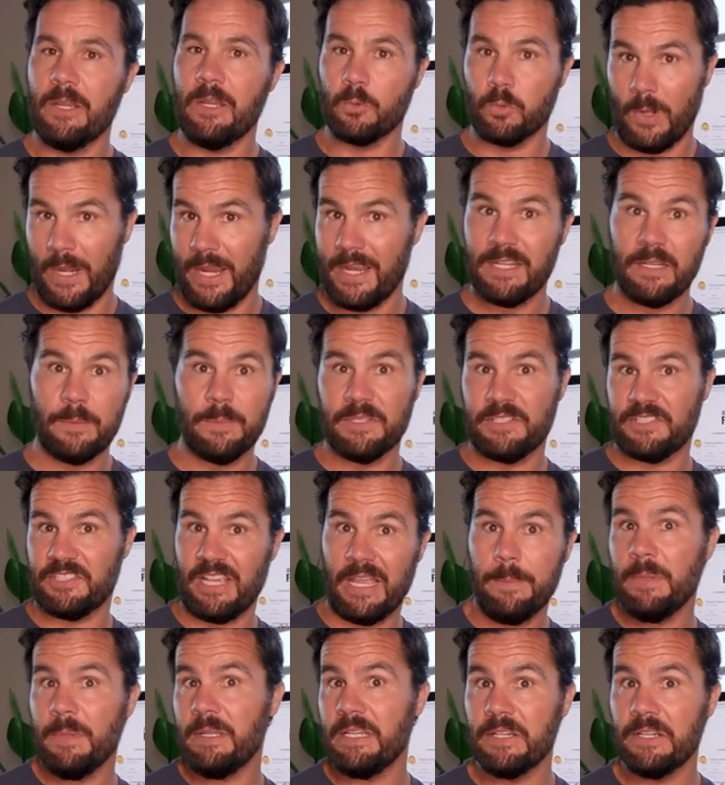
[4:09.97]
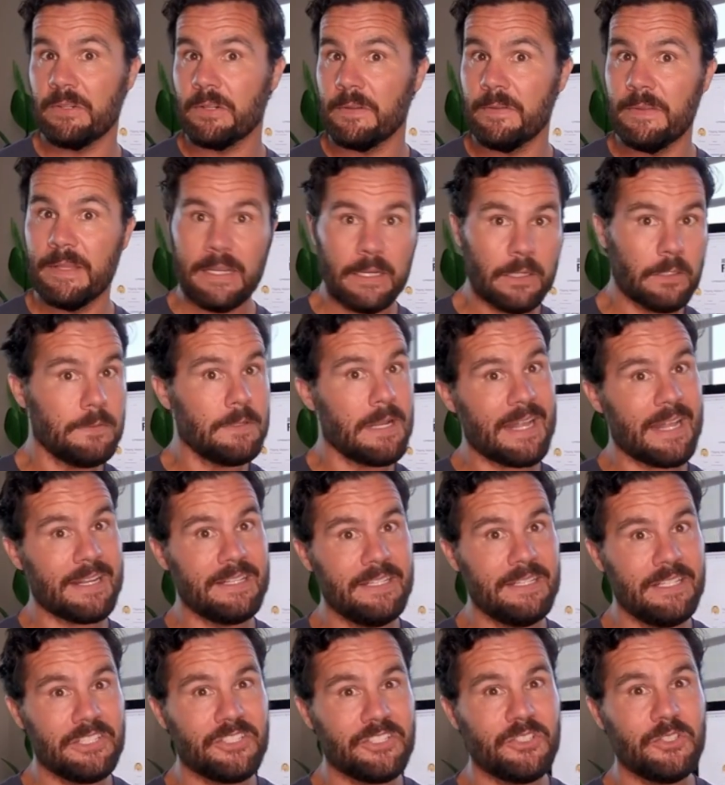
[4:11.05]
a random assignment here and there, not
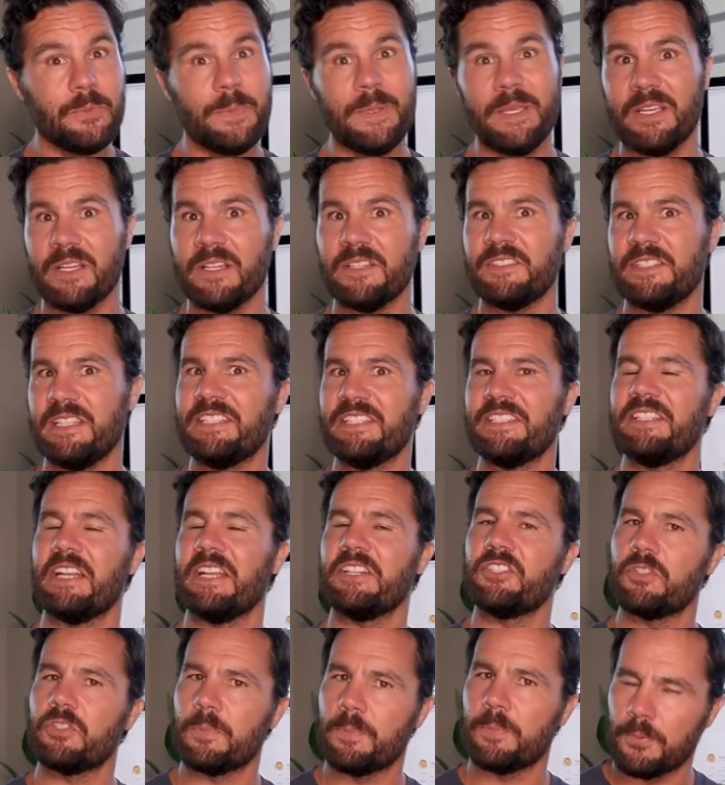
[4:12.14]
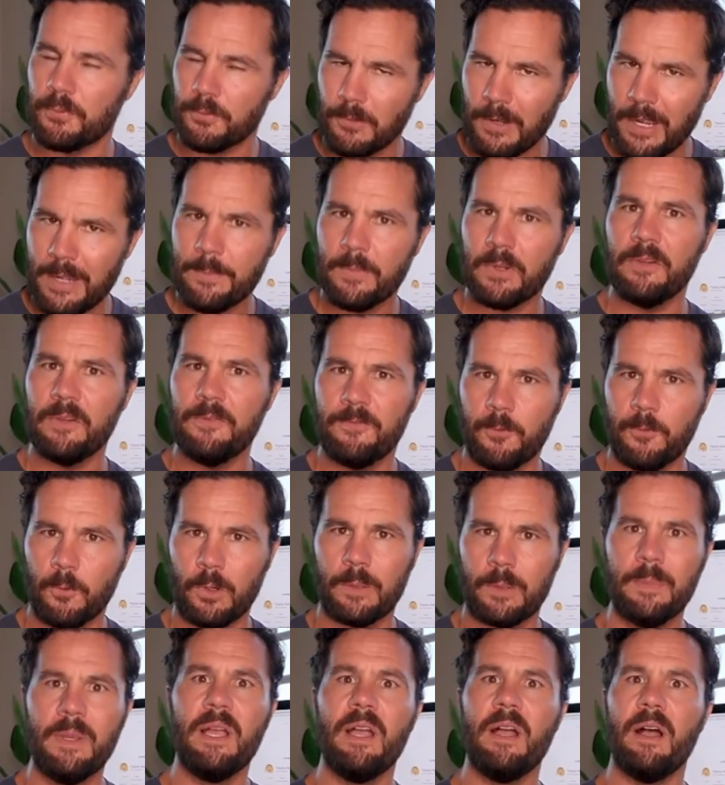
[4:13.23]
an issue because it's not your primary
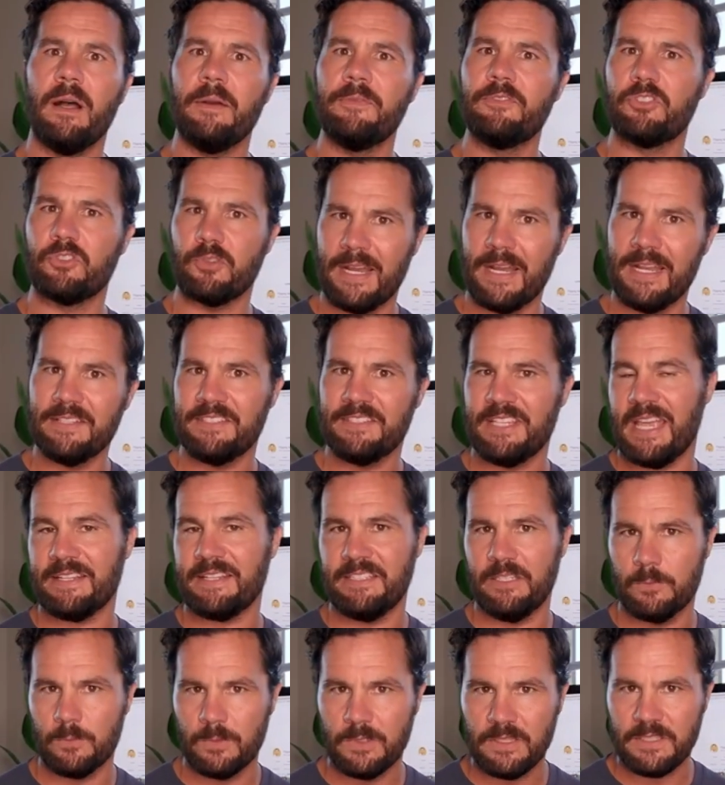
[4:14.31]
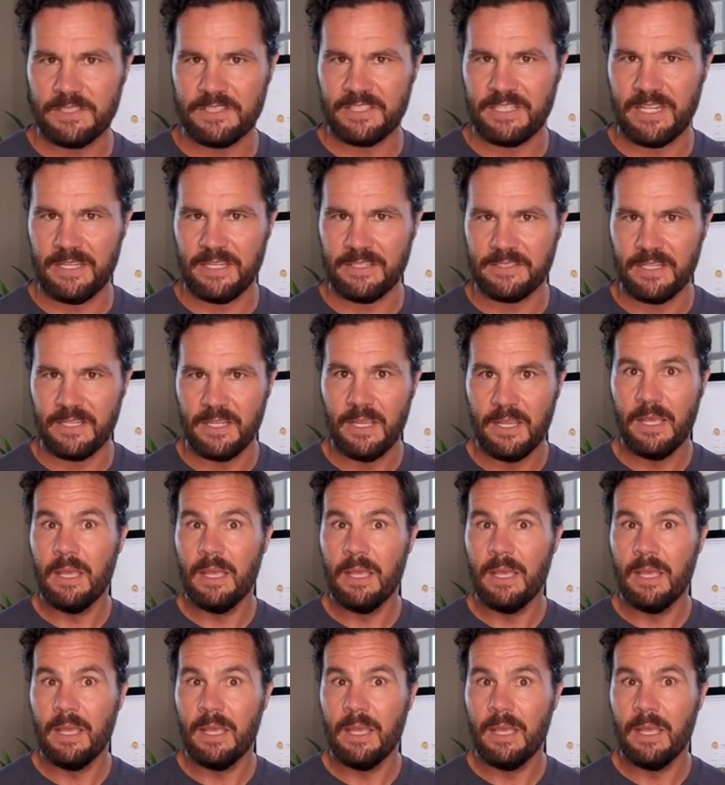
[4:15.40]
form of transacting real estate.